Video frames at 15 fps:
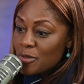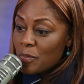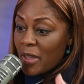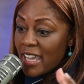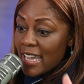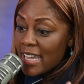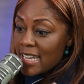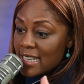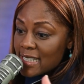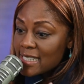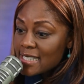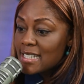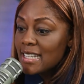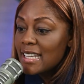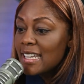
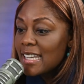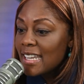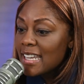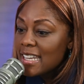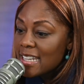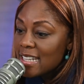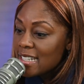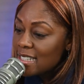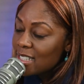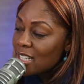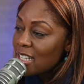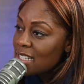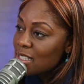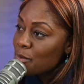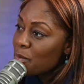piece
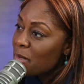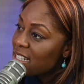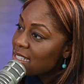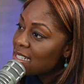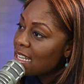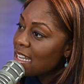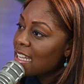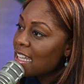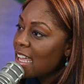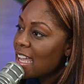is missing,